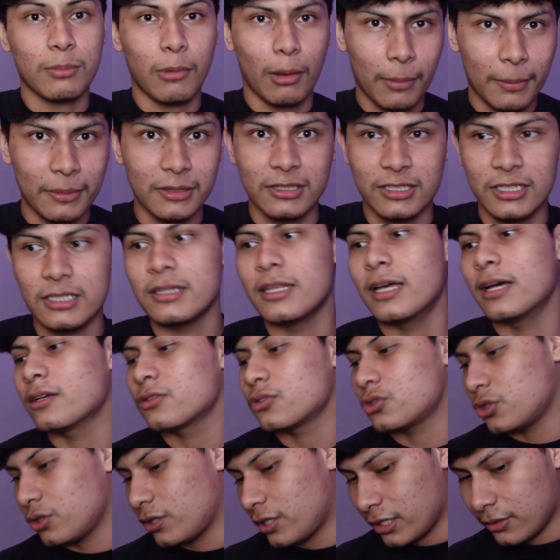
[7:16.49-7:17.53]
My mom did that.
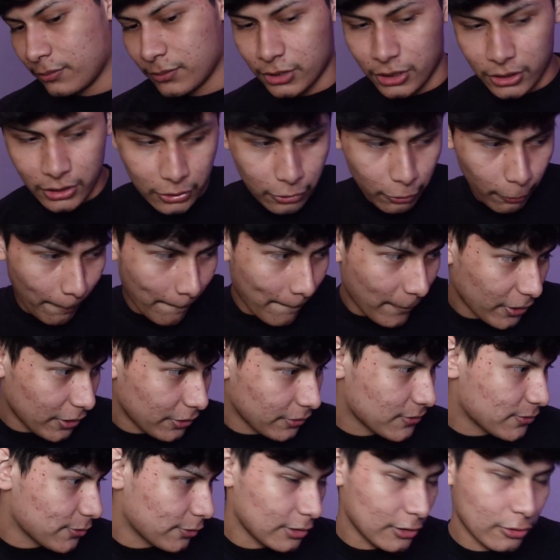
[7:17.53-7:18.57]
She carried her little
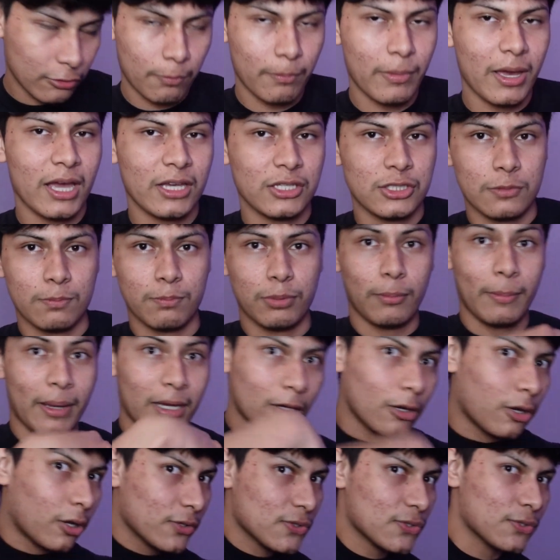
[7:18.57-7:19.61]
purse, her little bag. She put my
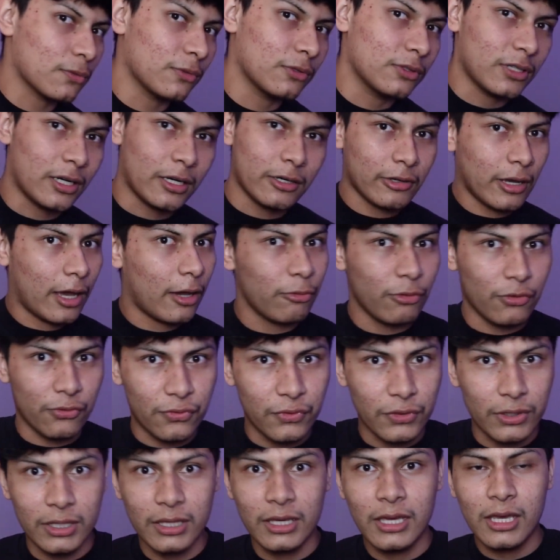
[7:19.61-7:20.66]
console in there. I don't know how it
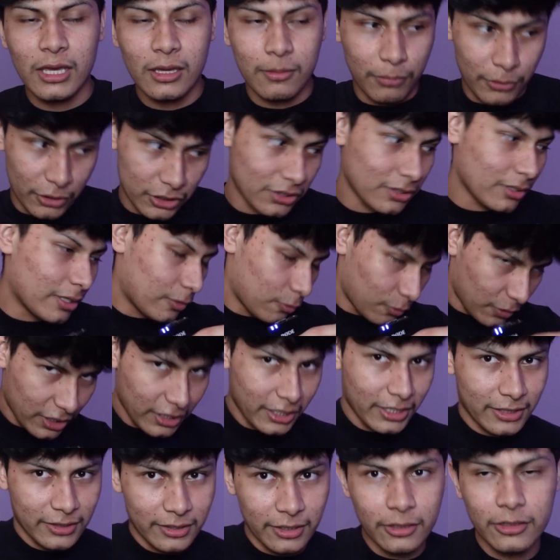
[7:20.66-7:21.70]
fit, but it
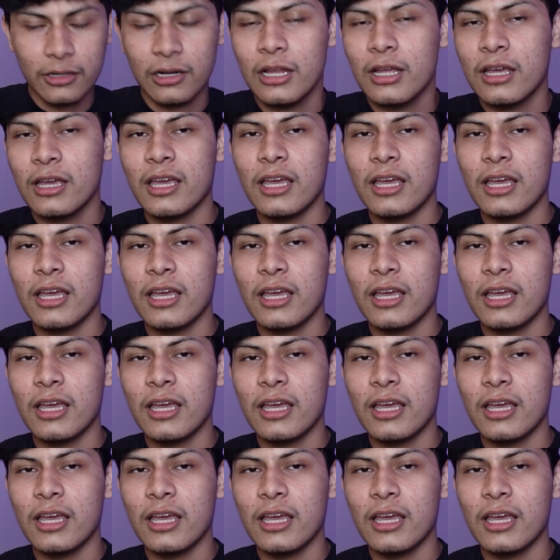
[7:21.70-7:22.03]
went in there.